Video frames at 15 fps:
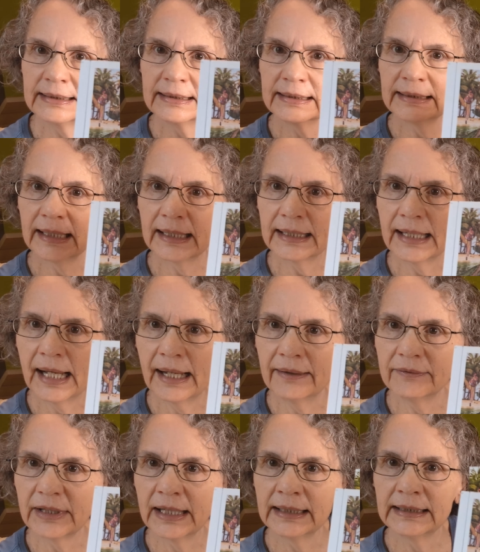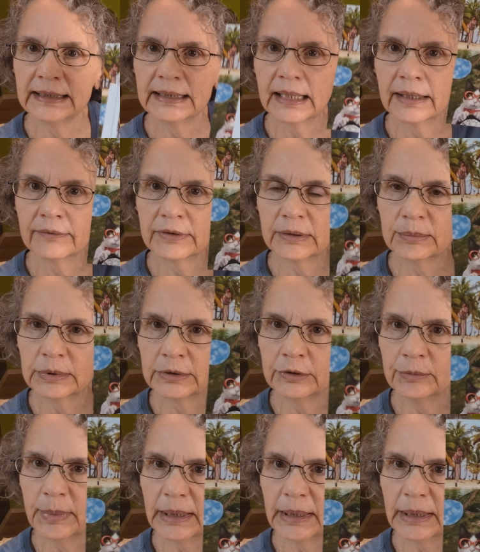did not have any of the blue